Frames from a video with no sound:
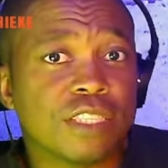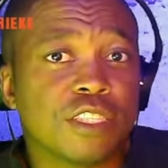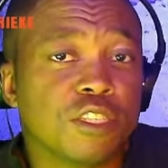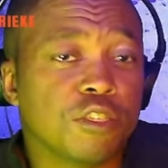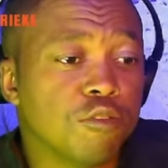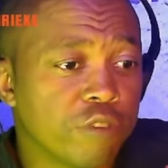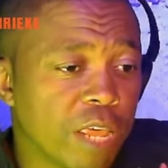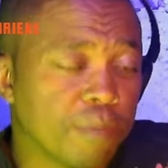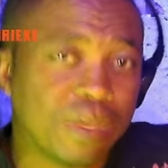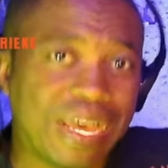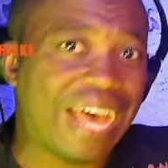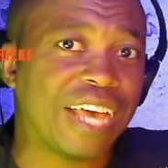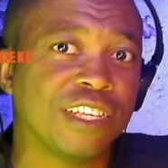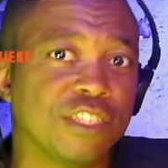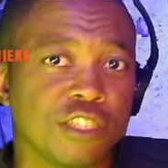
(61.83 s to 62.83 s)
But you
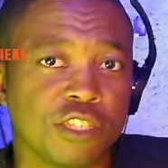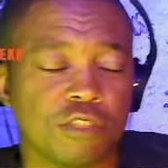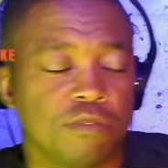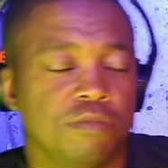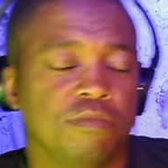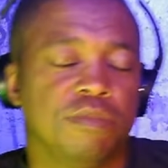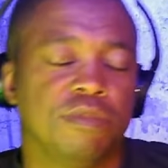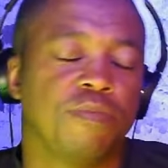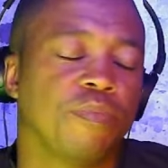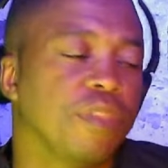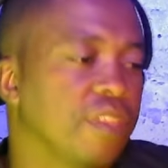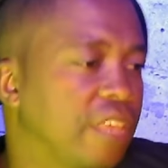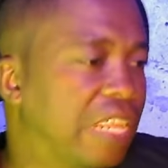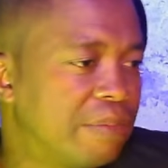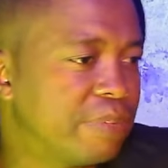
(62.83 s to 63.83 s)
rap guys,
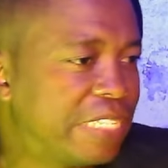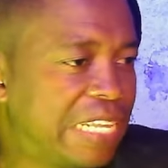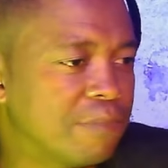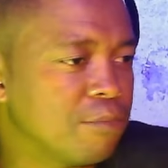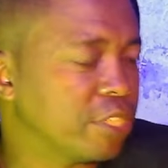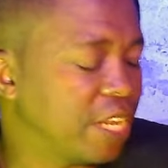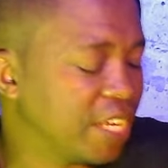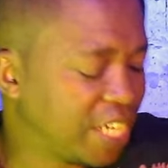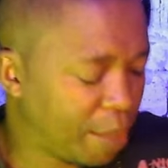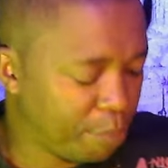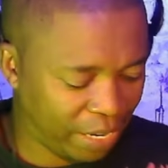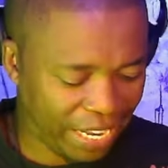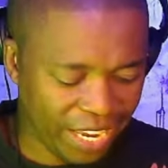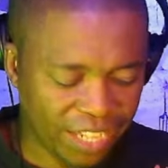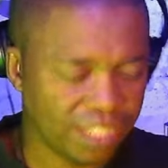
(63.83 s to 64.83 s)
y'all have a statement, y'all
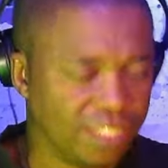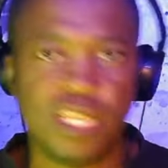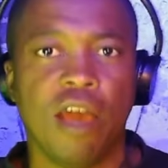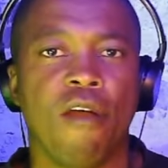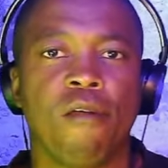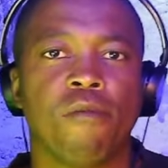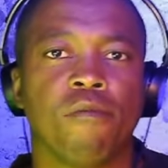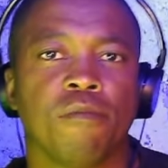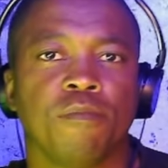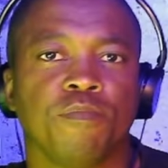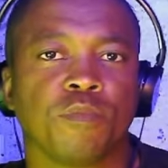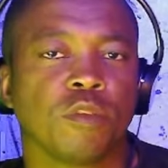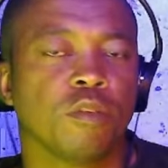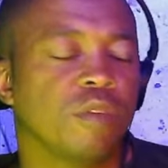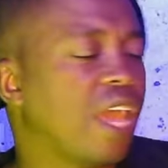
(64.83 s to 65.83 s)
have a recht deal.
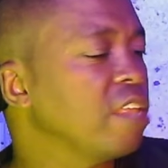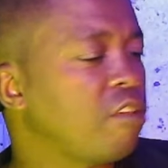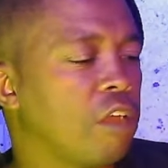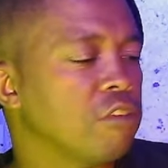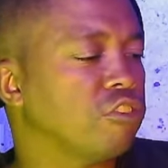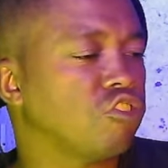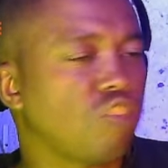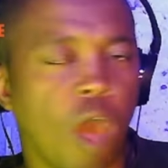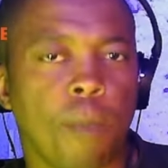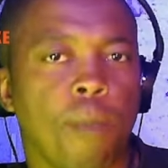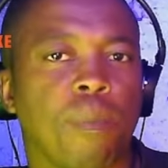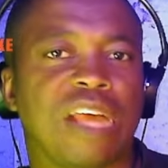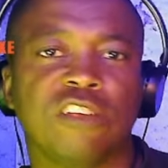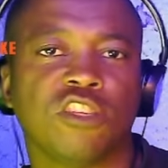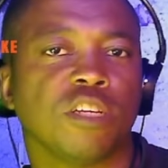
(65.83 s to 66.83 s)
They ain't gonna
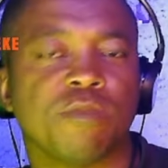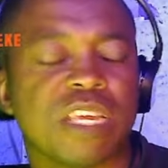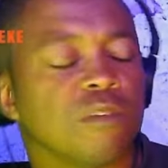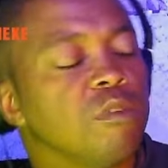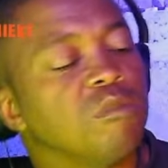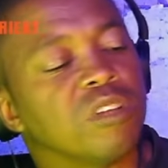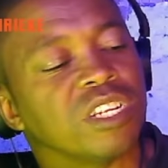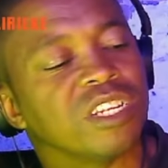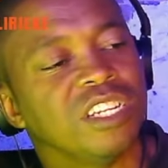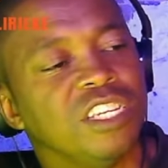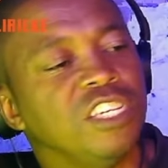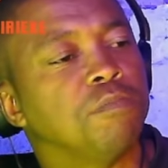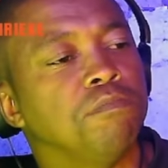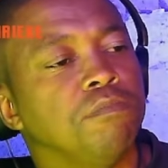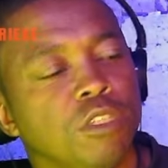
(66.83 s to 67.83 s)
stop, Keister Black will
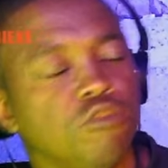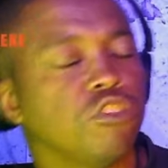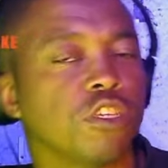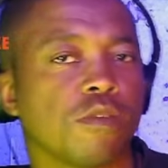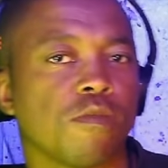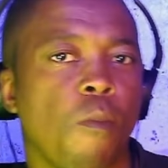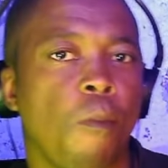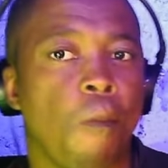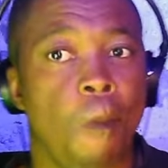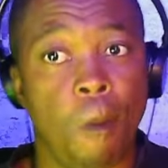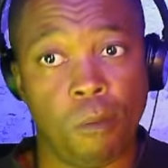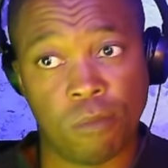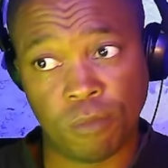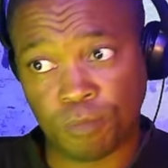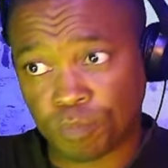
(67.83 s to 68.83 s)
release music.
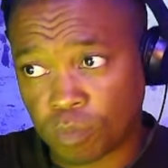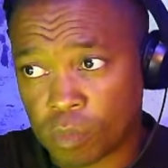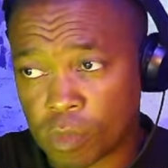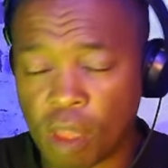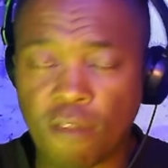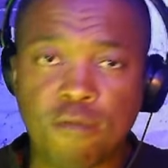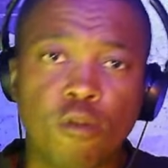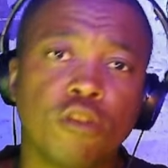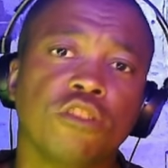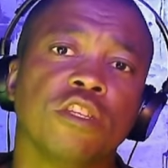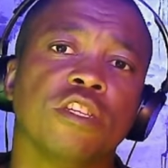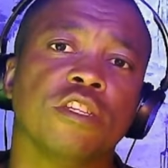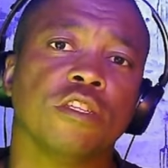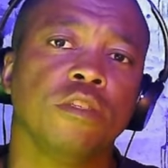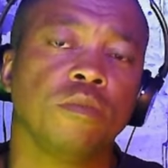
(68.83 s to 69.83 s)

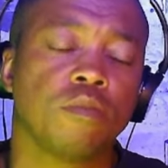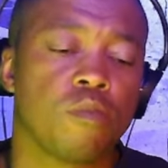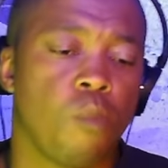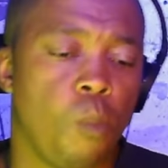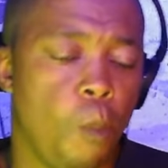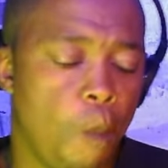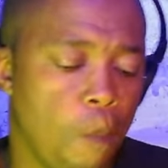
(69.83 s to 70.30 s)
Unfortunately,